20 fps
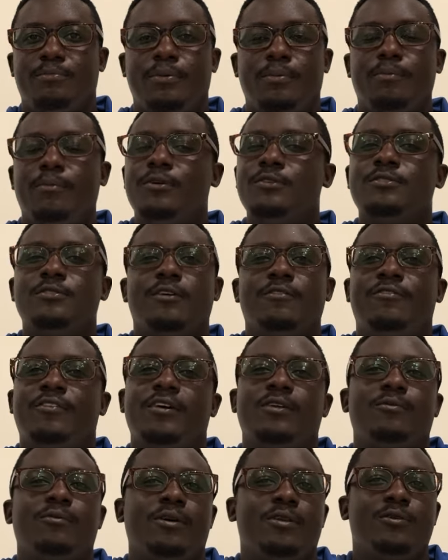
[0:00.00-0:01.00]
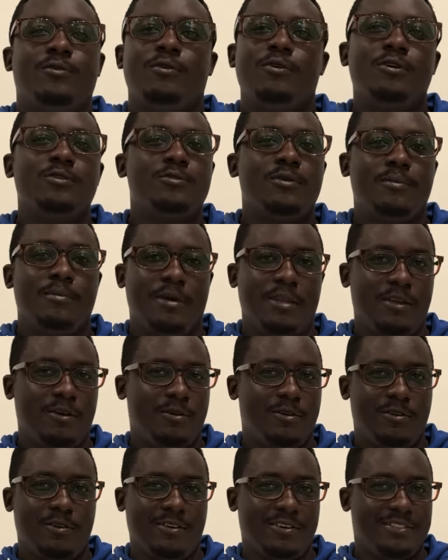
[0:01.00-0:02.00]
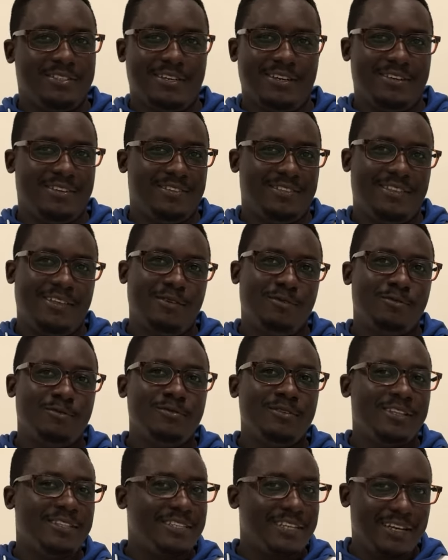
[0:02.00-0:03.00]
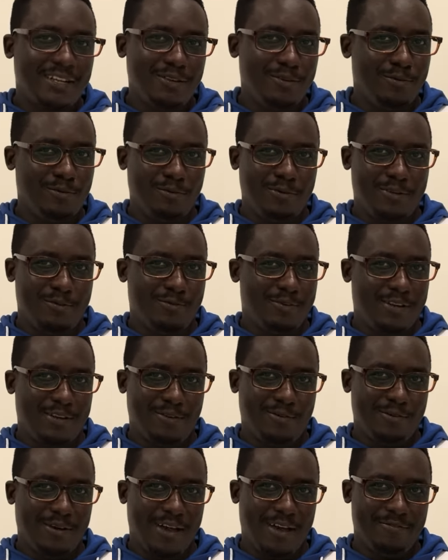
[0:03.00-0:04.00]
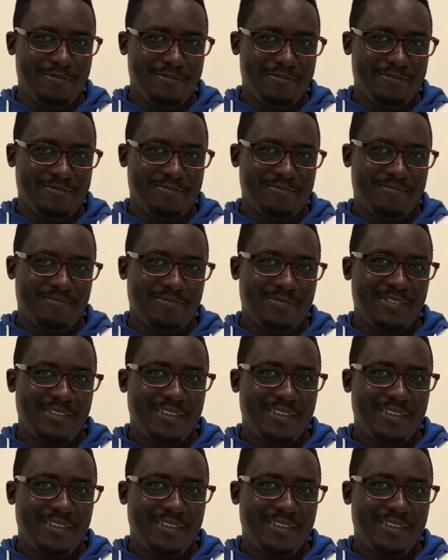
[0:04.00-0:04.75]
most often when you go to a medical doctor, they won't tell you which one you have.